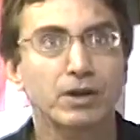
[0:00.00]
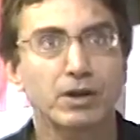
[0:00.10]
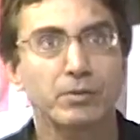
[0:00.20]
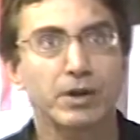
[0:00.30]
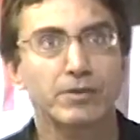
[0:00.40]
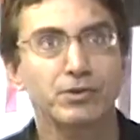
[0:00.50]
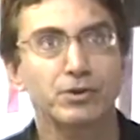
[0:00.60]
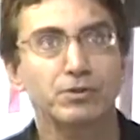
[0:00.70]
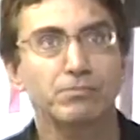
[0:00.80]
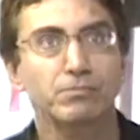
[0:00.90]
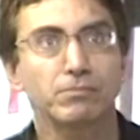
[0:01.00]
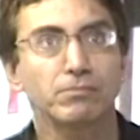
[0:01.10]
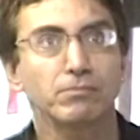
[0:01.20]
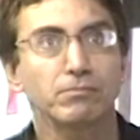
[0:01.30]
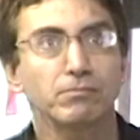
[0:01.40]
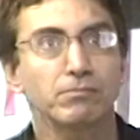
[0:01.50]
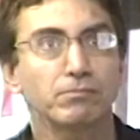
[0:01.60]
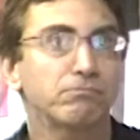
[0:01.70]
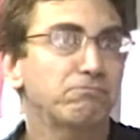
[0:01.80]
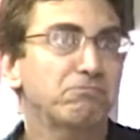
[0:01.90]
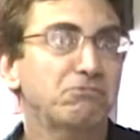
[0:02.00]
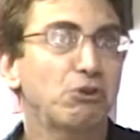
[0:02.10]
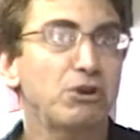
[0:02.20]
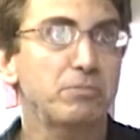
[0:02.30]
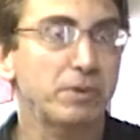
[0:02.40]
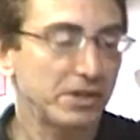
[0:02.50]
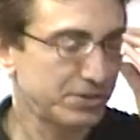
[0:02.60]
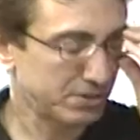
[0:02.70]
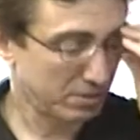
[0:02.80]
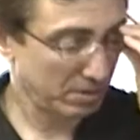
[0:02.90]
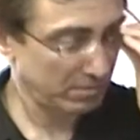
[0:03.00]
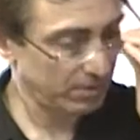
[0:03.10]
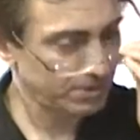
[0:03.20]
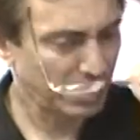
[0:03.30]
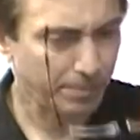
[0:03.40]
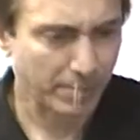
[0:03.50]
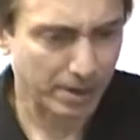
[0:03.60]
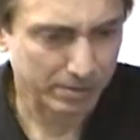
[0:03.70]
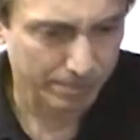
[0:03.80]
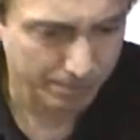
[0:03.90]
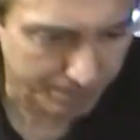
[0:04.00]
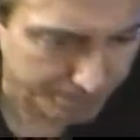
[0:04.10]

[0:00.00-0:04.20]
Okay, we have a good 30 minutes. Huh? It's not bad.